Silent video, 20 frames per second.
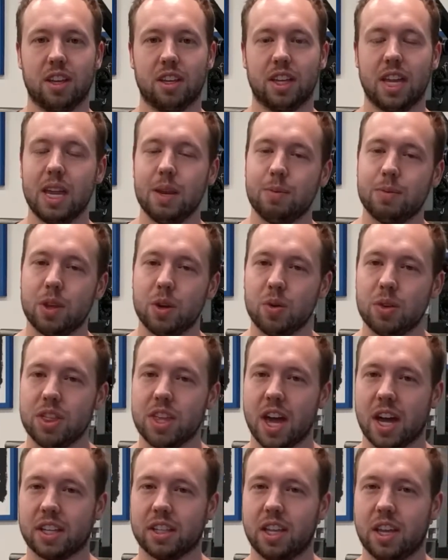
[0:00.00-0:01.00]
keep doing
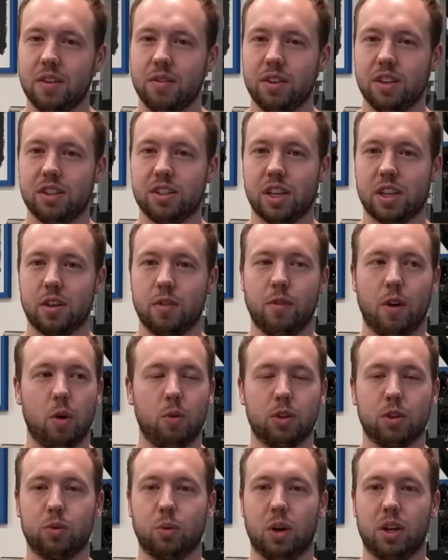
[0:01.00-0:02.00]
the activities that you've
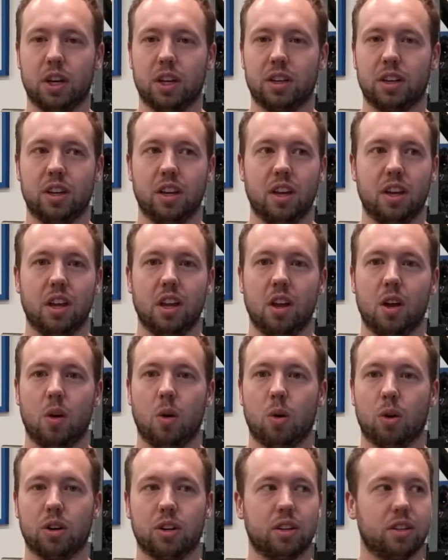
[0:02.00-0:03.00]
always wanted?
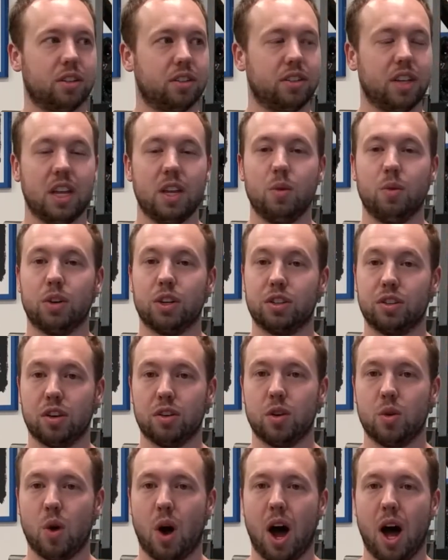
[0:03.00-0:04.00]
Or say you want to start
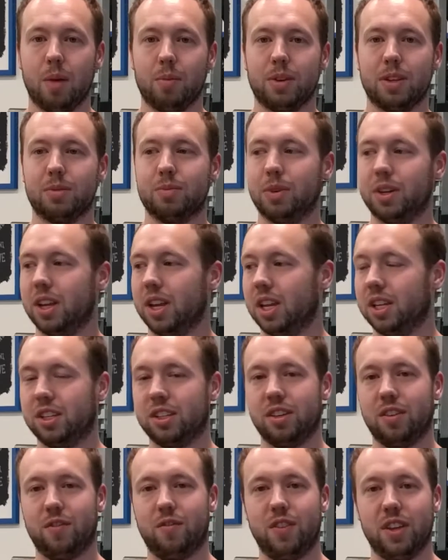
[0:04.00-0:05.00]
new hobbies, but
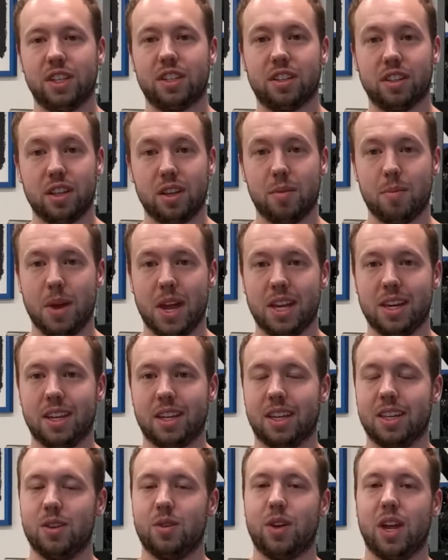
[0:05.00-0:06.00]
it's physically demanding
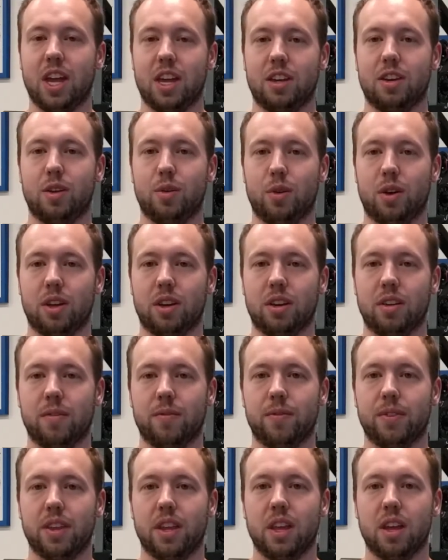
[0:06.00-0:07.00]
and you can't do it.
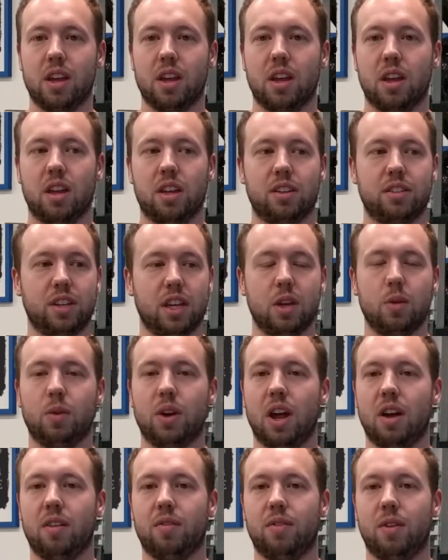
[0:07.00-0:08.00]
Say you want
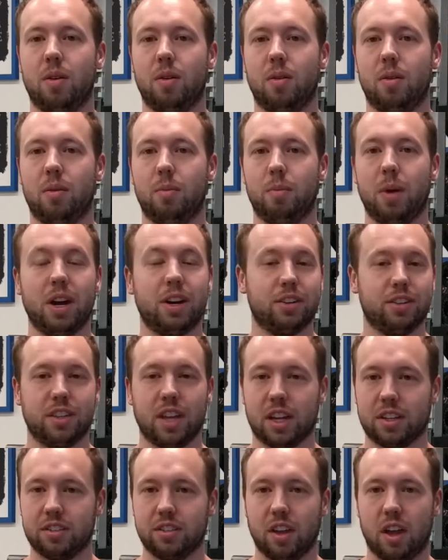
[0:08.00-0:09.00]
to have better
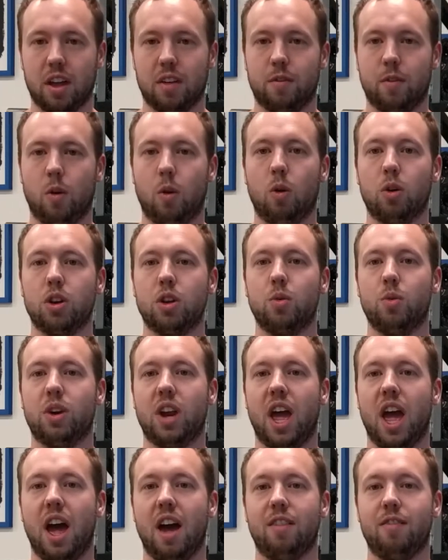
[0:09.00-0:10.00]
sex life, or you want
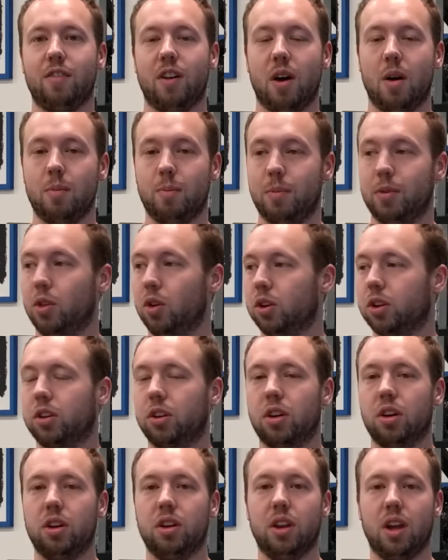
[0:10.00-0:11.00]
to look
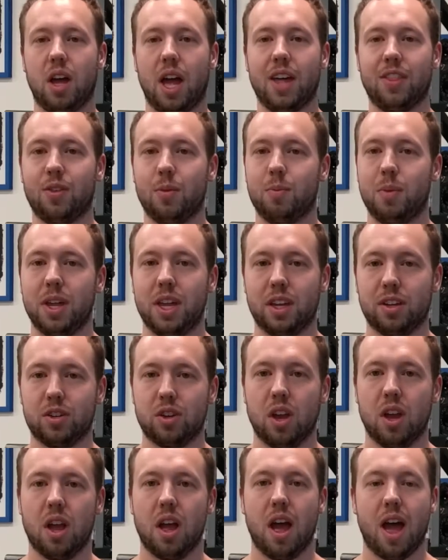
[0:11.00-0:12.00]
good at the beach.
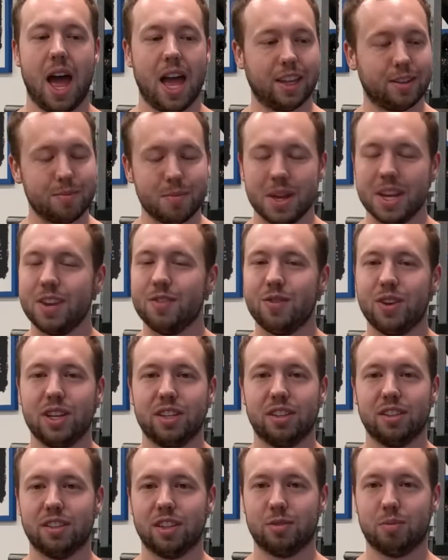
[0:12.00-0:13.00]
As many
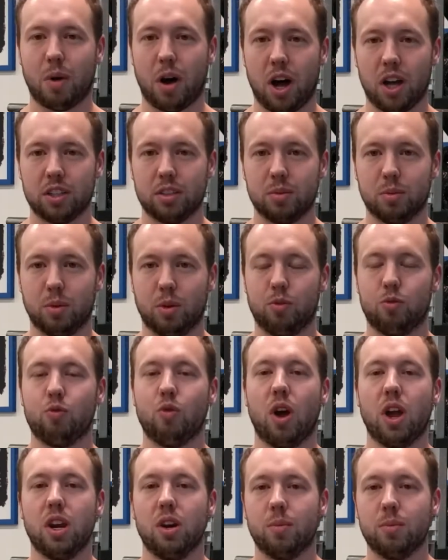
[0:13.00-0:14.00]
reasons as possible,
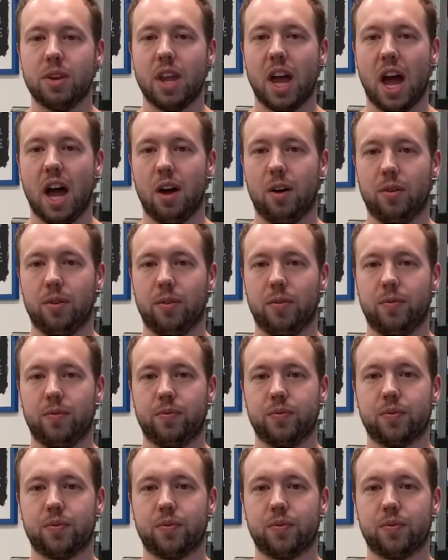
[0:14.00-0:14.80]
write them down.